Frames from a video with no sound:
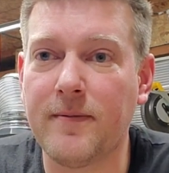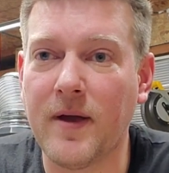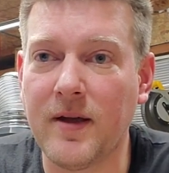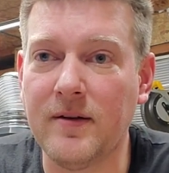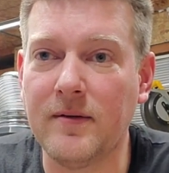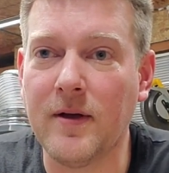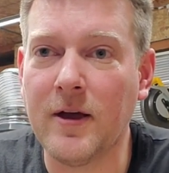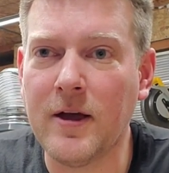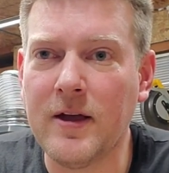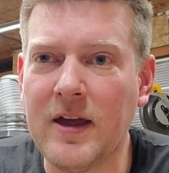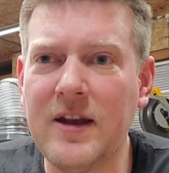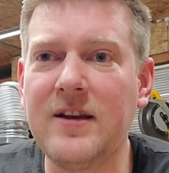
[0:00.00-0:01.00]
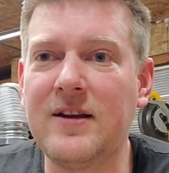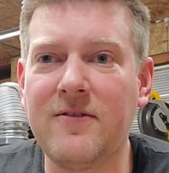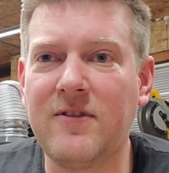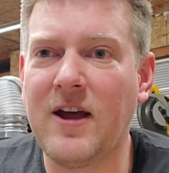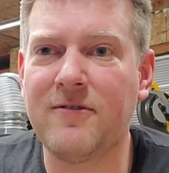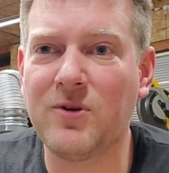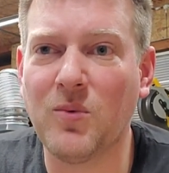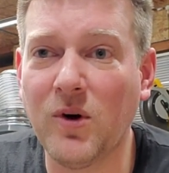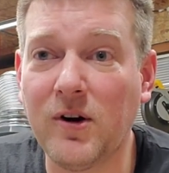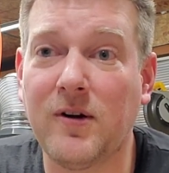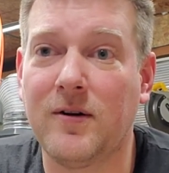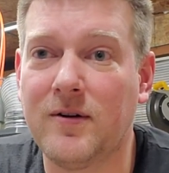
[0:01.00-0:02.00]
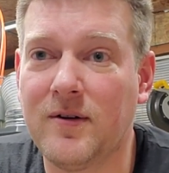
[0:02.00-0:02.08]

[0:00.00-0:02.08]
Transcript: and he didn't even have to work